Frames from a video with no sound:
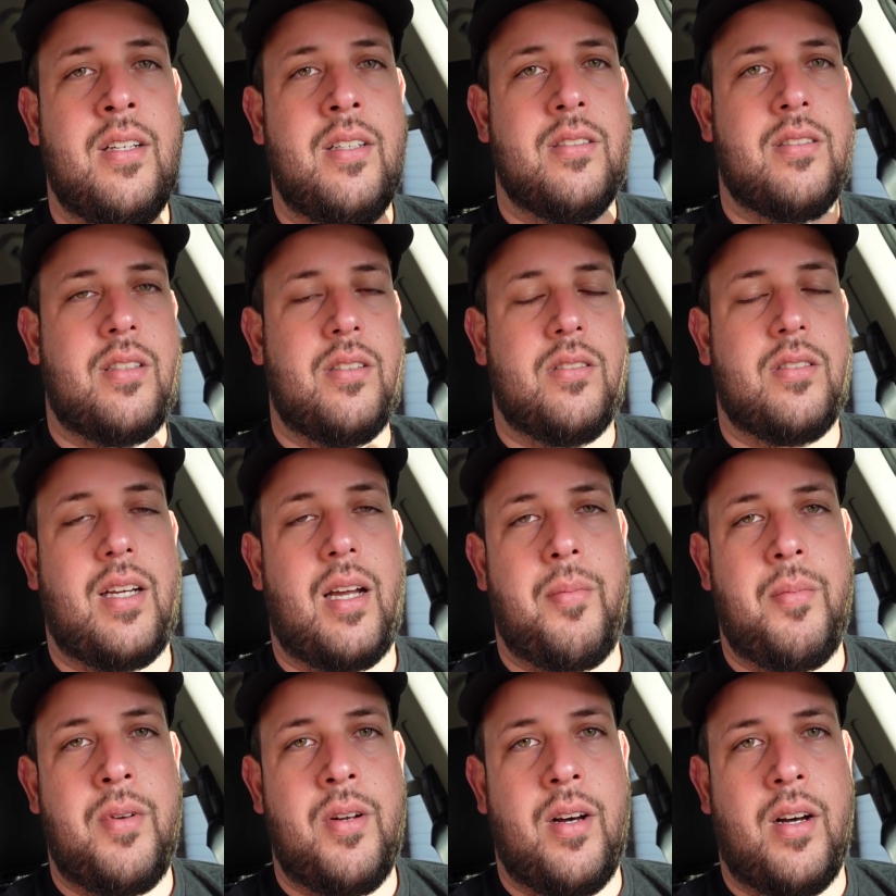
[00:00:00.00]
since
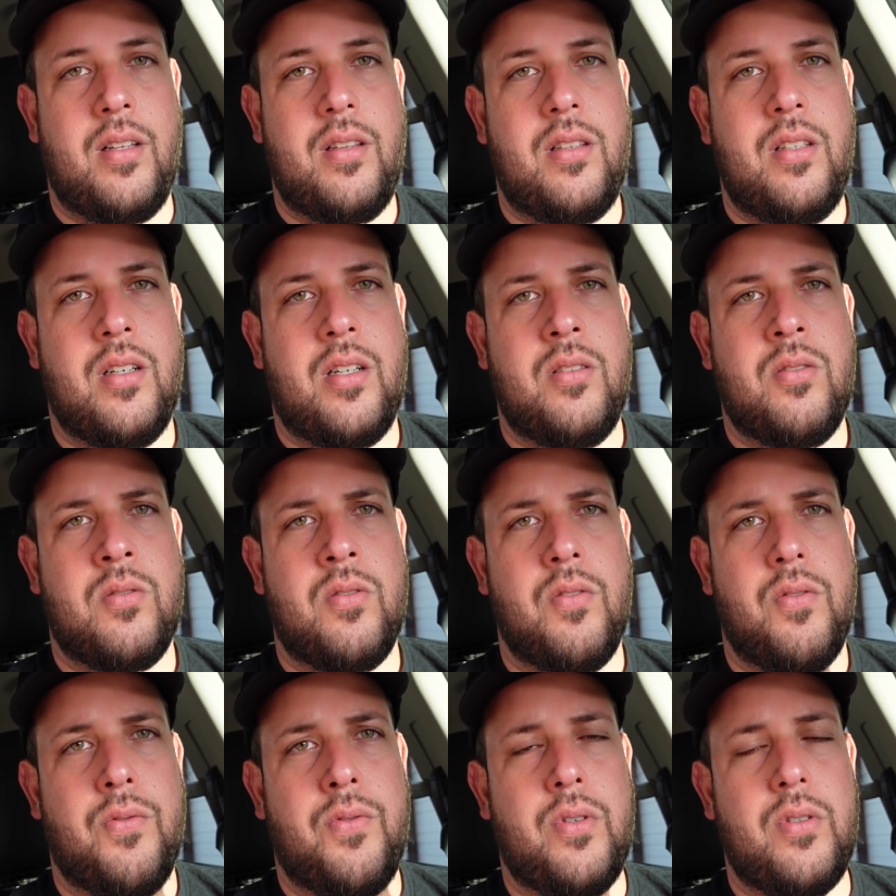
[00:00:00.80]
I'm not
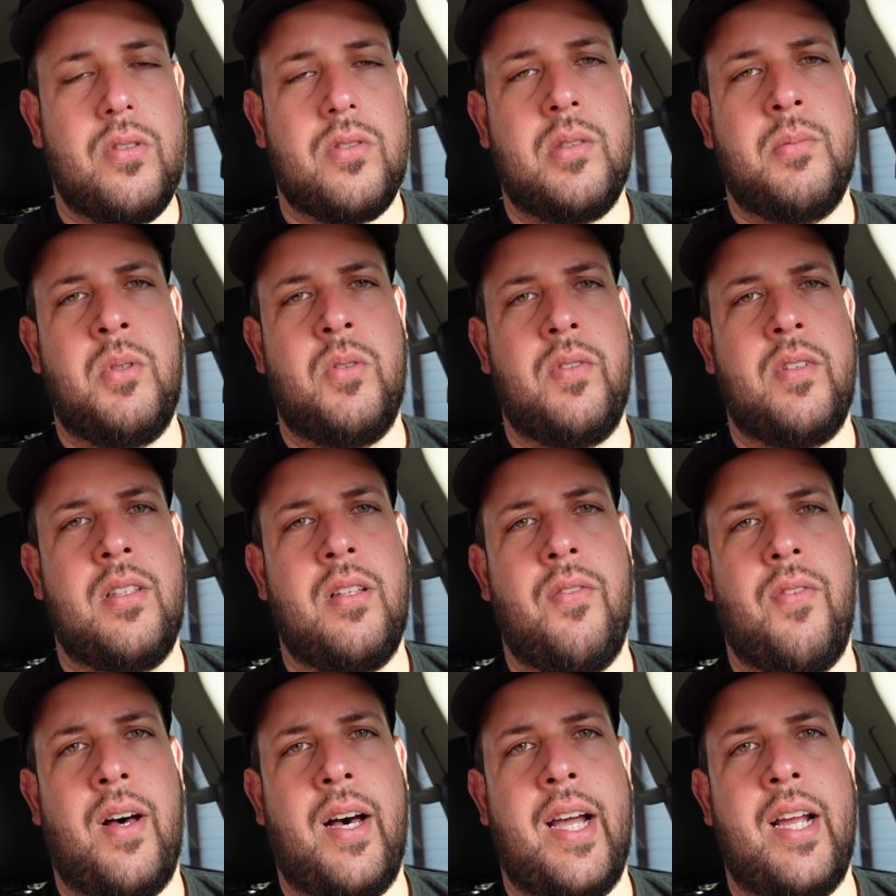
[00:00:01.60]
done fully removing
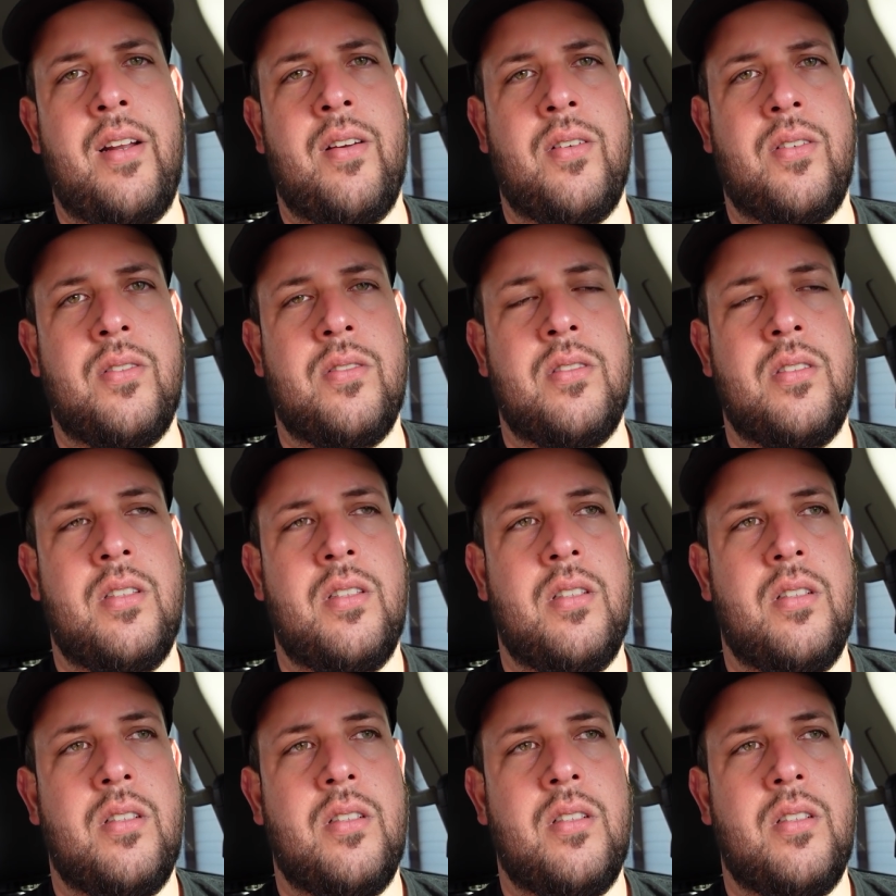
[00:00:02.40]
the vinyl.